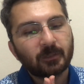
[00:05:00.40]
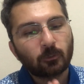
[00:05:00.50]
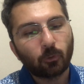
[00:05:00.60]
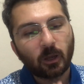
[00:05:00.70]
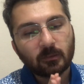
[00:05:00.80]
the
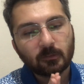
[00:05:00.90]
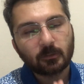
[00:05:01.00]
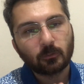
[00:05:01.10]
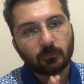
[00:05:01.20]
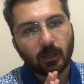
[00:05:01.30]

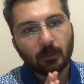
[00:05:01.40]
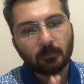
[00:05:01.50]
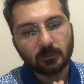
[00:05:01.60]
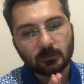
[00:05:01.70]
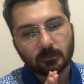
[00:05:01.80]
quantity of
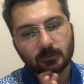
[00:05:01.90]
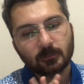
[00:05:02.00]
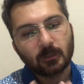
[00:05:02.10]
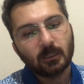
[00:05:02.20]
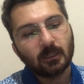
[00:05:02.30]
happiness
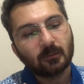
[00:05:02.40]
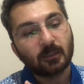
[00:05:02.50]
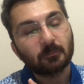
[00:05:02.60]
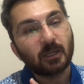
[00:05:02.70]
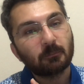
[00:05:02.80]

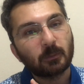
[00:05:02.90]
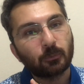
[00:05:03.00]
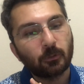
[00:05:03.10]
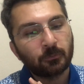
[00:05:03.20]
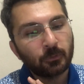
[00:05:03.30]
that might be
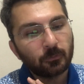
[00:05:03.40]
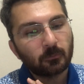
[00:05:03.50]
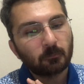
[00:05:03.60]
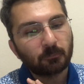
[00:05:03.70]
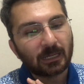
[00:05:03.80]

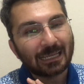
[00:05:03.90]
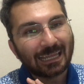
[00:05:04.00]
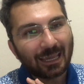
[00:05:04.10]
produced by an